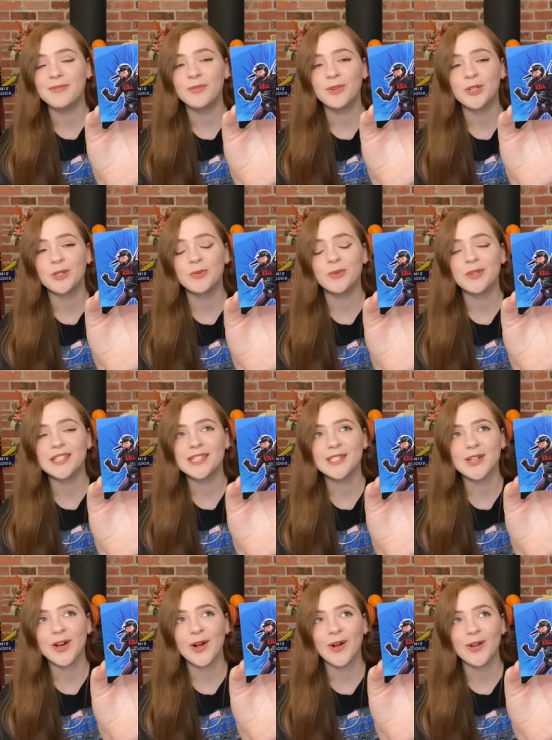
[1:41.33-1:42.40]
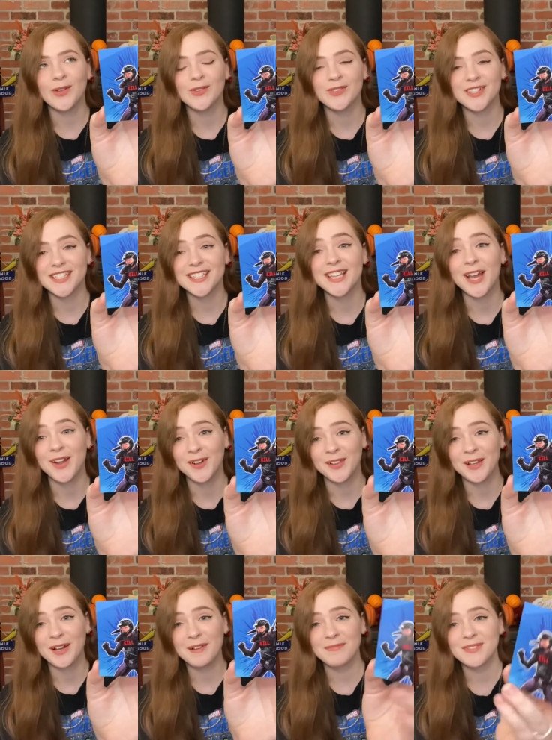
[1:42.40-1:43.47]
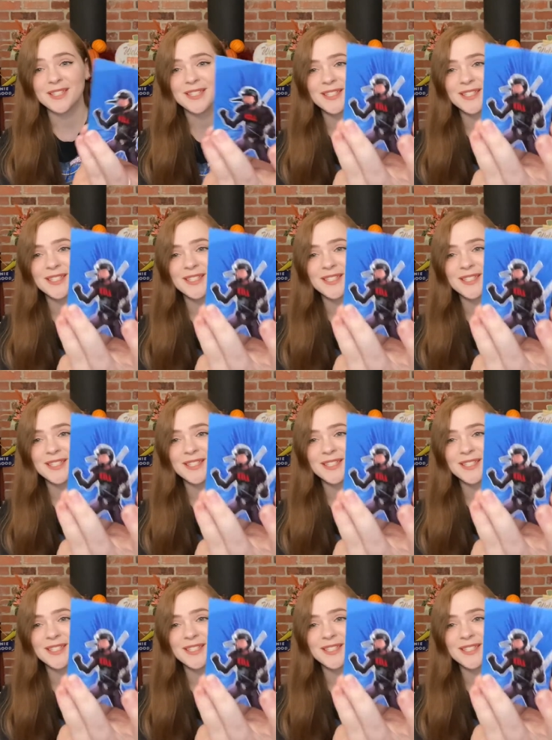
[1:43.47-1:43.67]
which was called Recyclops.